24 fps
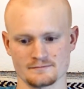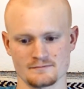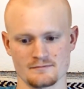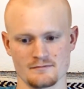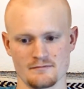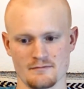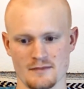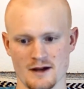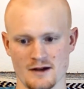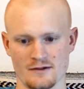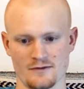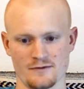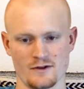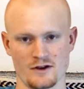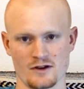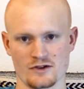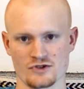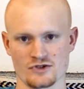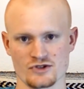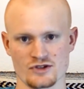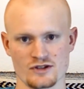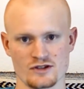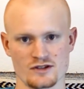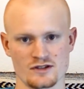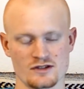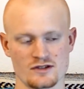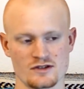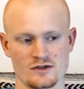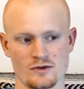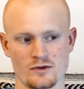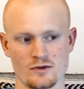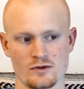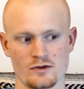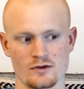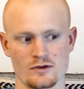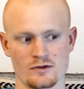malfunctions
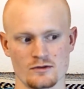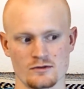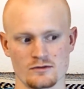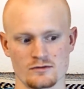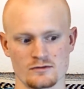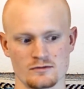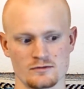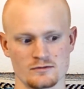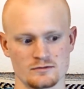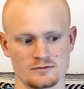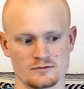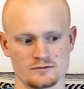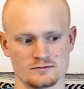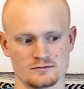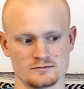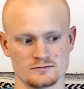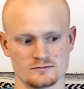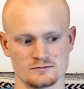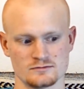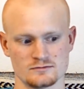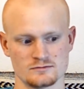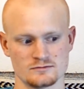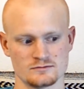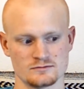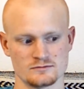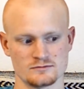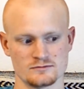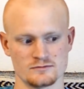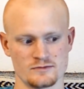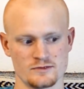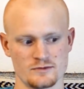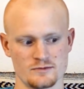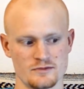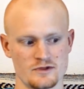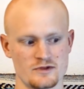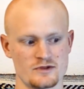or
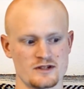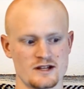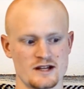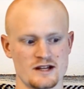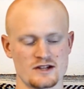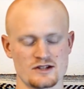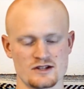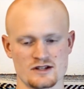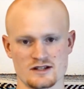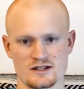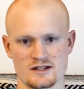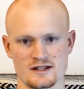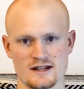mutations